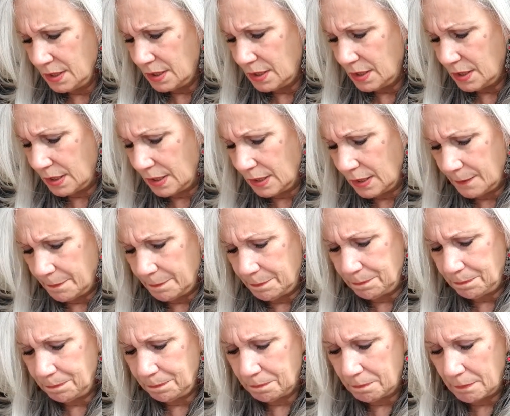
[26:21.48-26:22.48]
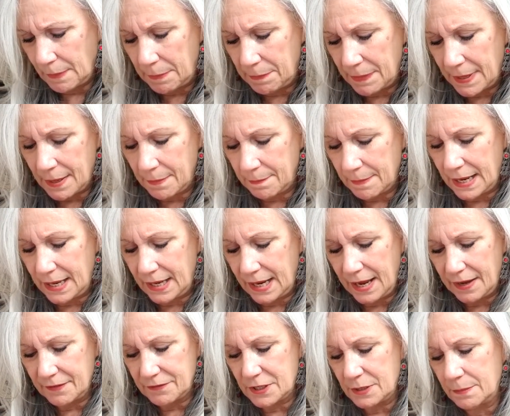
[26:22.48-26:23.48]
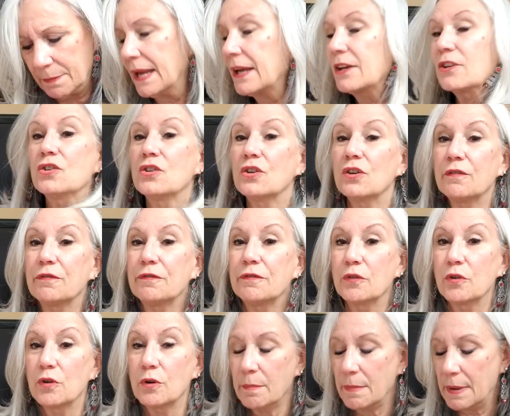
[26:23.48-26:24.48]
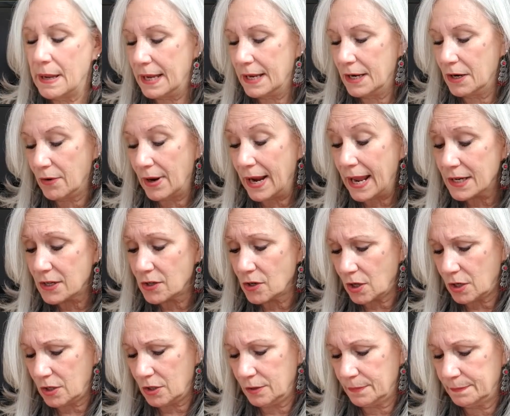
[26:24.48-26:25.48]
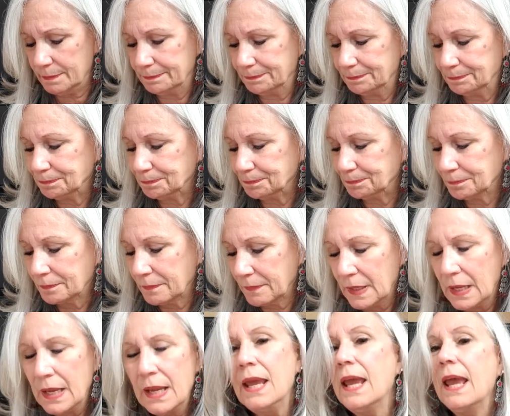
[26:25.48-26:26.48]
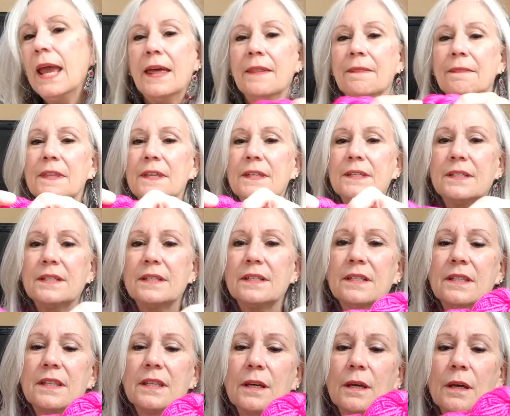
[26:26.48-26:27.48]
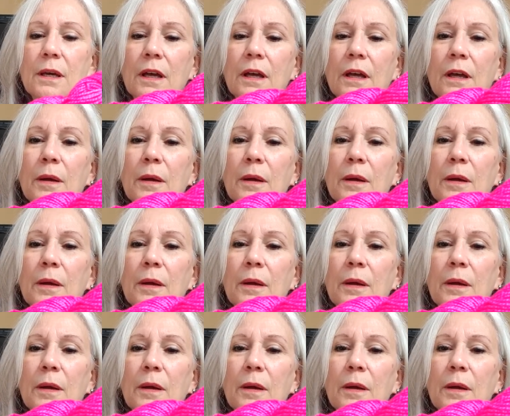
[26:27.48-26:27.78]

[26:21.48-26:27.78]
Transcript: Um, maybe I might have some extra for my granddaughter. And this is the